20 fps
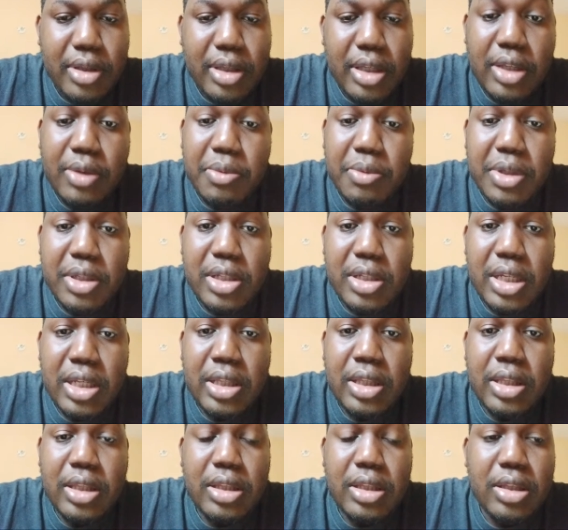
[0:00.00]
in which
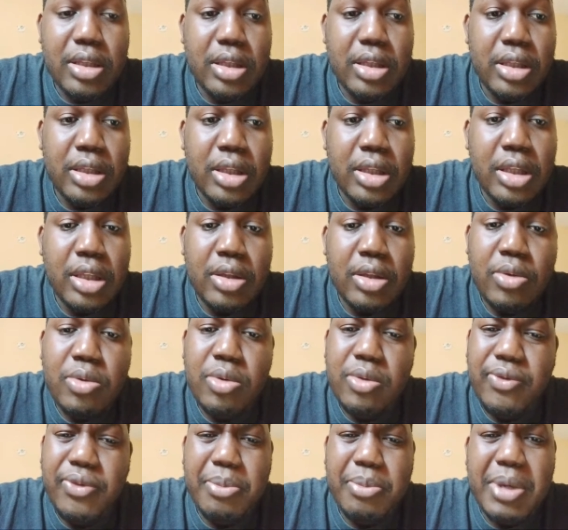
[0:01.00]
it
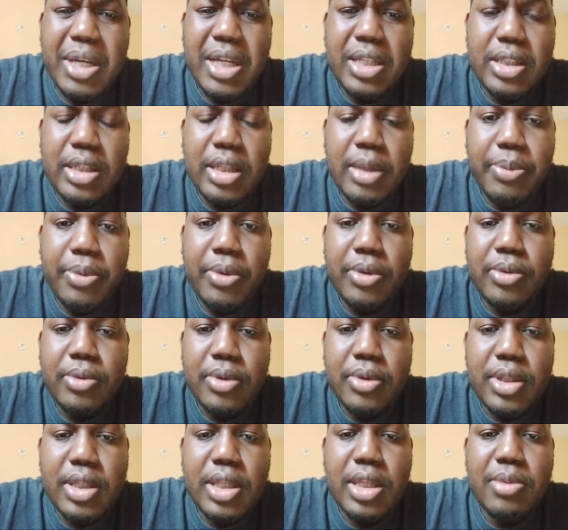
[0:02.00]
could for master in a Pro
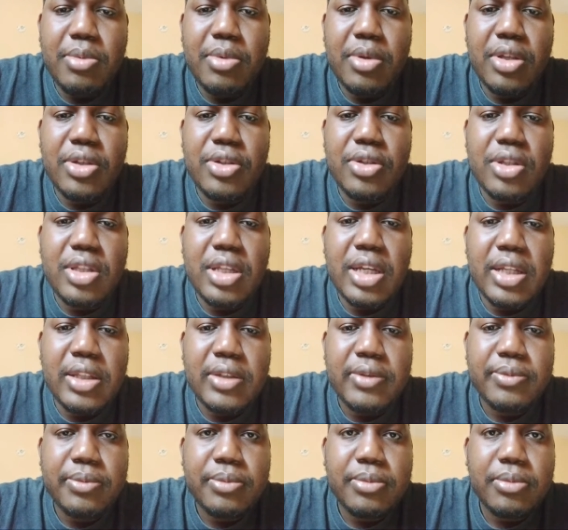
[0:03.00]
Tools same way. It's just that
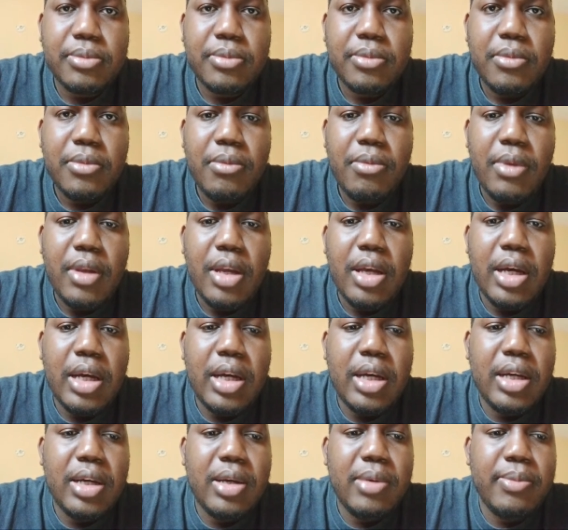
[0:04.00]

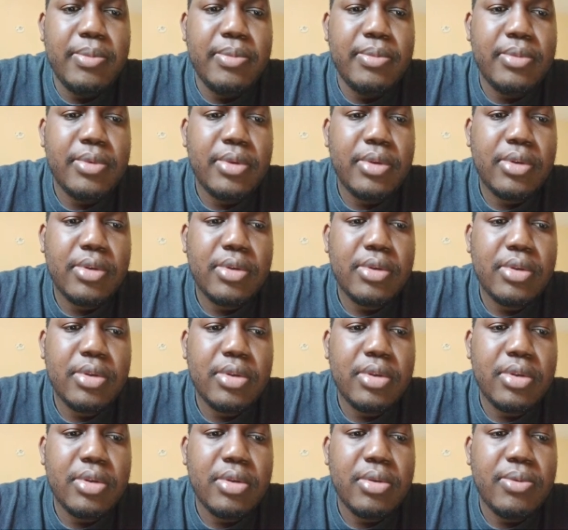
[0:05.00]
for
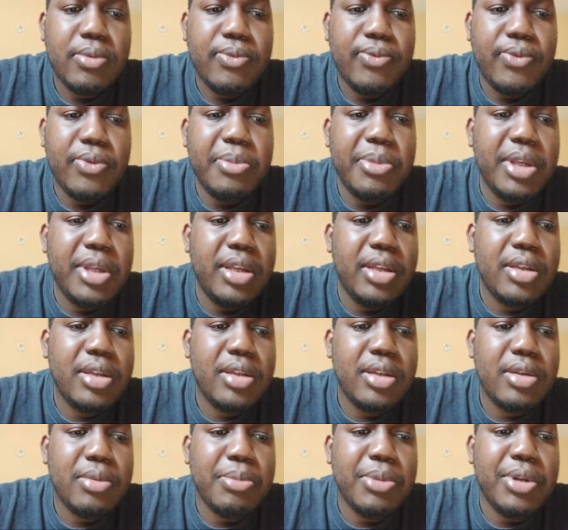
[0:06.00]
me,
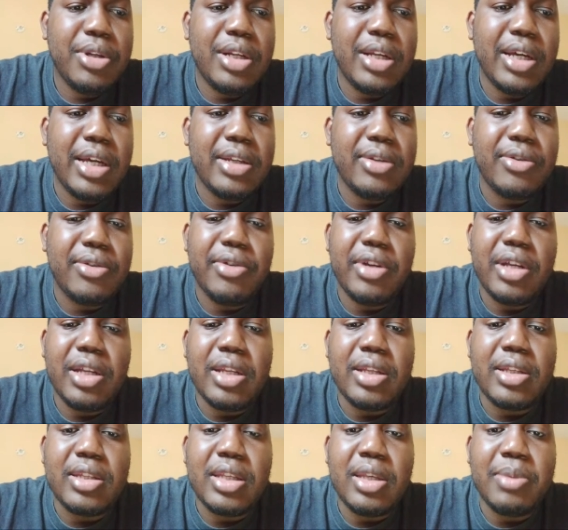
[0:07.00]
I don't like to create
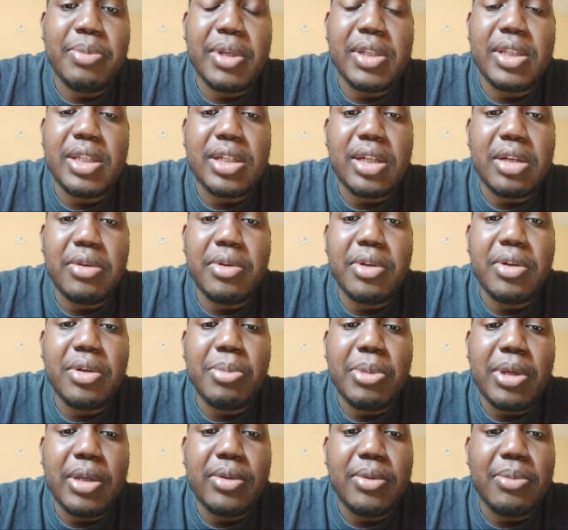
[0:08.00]
this EP session when you come
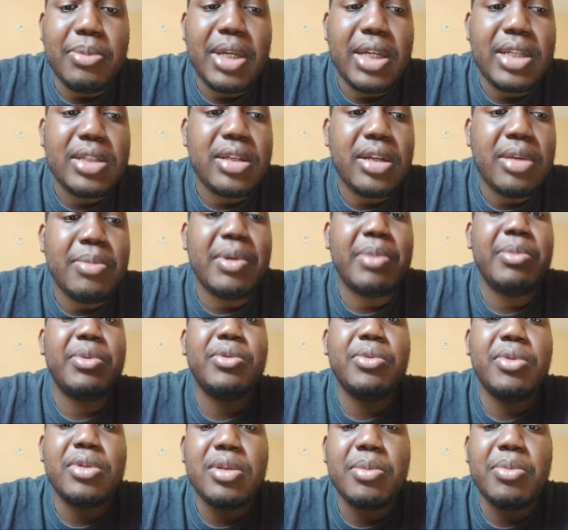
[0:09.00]
on to mastering, but I
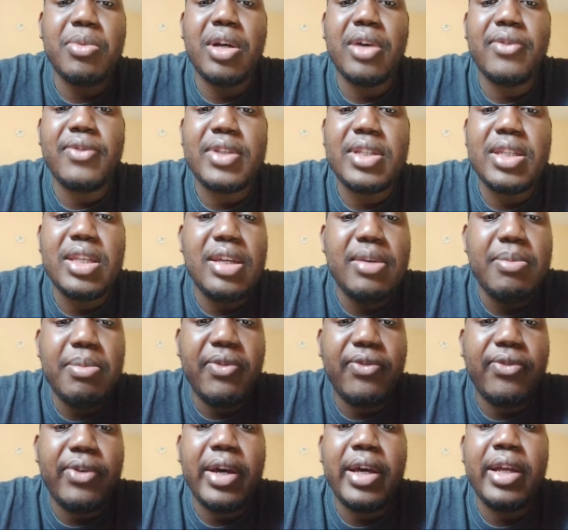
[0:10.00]
know someone have to save my
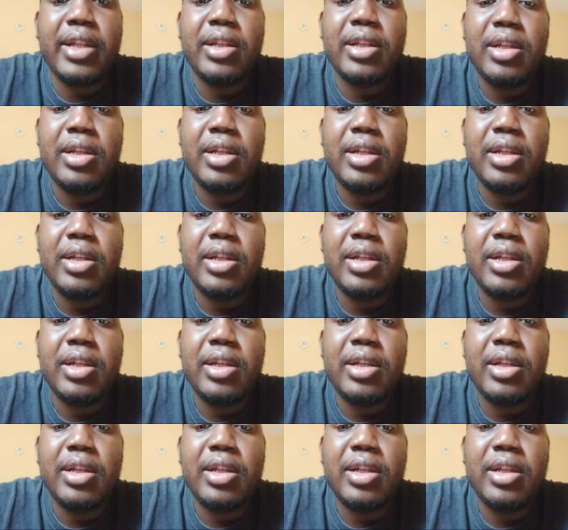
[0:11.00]
file